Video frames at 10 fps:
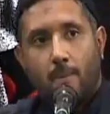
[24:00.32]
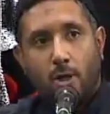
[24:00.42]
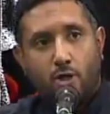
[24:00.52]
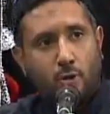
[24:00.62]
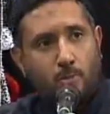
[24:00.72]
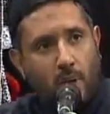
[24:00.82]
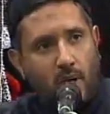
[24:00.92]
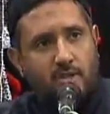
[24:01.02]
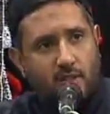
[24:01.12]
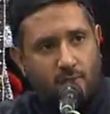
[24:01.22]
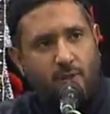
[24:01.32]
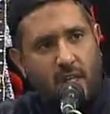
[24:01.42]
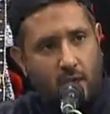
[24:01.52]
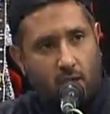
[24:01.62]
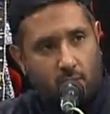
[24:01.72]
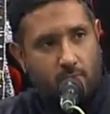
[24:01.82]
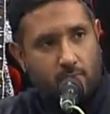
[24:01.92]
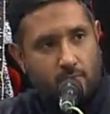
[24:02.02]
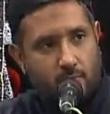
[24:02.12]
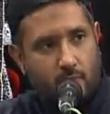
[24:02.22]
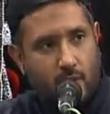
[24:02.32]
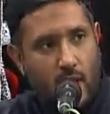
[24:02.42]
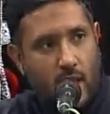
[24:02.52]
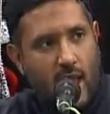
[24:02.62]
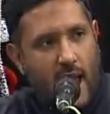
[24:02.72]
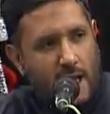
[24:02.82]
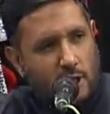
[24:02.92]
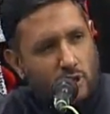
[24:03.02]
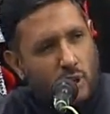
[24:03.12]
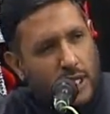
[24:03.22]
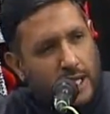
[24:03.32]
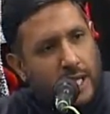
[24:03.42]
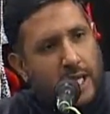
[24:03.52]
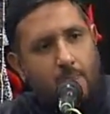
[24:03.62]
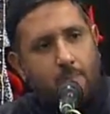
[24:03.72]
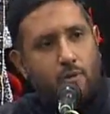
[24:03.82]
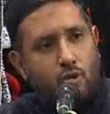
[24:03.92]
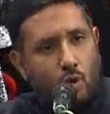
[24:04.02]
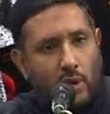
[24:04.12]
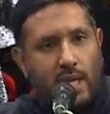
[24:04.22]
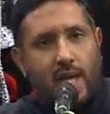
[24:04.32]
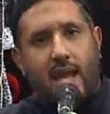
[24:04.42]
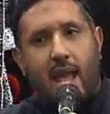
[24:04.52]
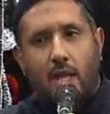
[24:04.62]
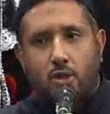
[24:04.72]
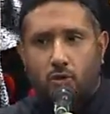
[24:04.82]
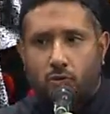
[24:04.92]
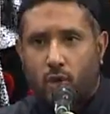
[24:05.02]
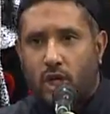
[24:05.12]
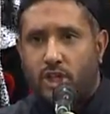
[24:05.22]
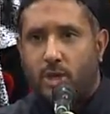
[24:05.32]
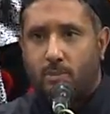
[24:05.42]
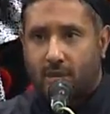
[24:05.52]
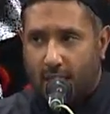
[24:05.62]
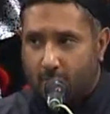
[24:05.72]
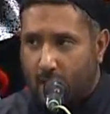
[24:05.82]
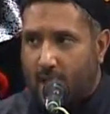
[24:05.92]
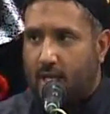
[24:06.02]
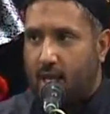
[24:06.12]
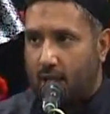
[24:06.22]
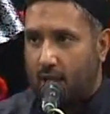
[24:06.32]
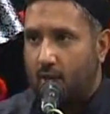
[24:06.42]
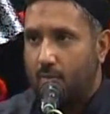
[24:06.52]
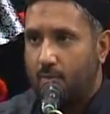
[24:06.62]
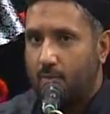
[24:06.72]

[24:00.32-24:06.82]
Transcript: but to persevere and to keep doing an act of worship day by day